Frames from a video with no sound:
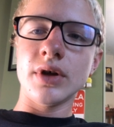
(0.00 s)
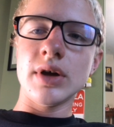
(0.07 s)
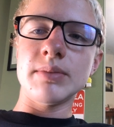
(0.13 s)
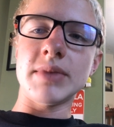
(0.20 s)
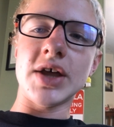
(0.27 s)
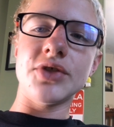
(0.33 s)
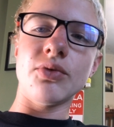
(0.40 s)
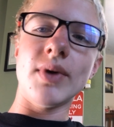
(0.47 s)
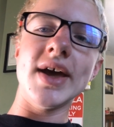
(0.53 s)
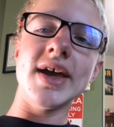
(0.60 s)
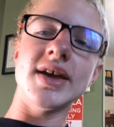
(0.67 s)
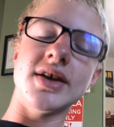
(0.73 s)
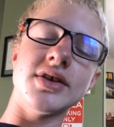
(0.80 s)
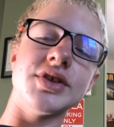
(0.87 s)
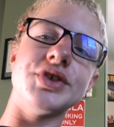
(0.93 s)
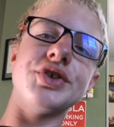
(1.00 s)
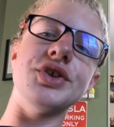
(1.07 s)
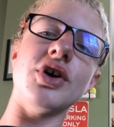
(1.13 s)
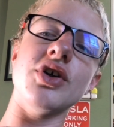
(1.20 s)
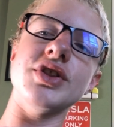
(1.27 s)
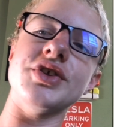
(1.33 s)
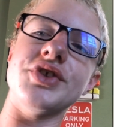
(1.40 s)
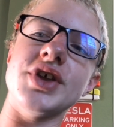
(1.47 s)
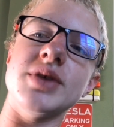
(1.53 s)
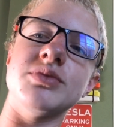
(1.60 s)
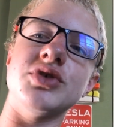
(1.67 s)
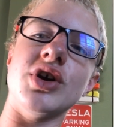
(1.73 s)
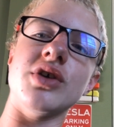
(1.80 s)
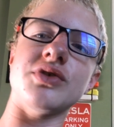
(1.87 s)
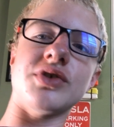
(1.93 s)
By the way, still on the same
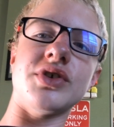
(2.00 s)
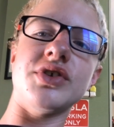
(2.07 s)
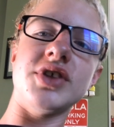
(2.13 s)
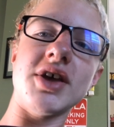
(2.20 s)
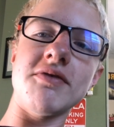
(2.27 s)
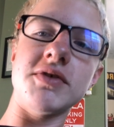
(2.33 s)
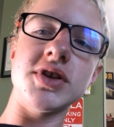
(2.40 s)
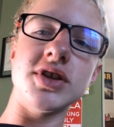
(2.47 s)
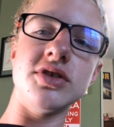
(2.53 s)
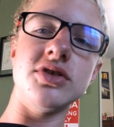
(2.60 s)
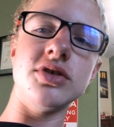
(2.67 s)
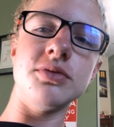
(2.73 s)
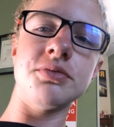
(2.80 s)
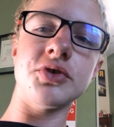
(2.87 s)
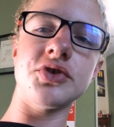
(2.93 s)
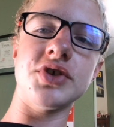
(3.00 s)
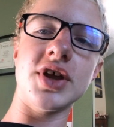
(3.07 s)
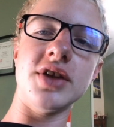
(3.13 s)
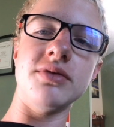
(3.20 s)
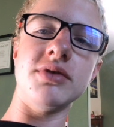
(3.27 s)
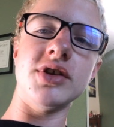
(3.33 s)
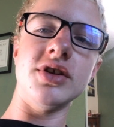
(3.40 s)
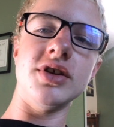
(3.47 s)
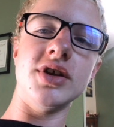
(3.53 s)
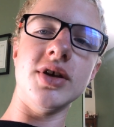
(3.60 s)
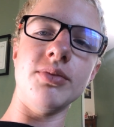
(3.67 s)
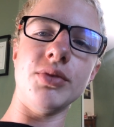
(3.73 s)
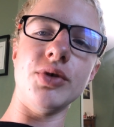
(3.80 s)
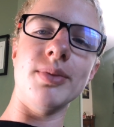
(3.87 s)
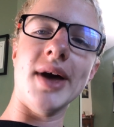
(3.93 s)
charge, 72%
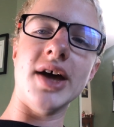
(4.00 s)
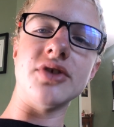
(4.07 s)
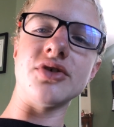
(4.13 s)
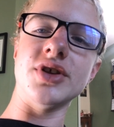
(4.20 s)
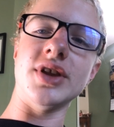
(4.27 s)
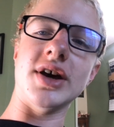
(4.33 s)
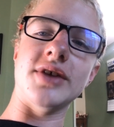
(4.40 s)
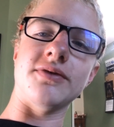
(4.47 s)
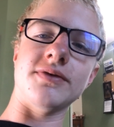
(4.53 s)
gimbal battery life.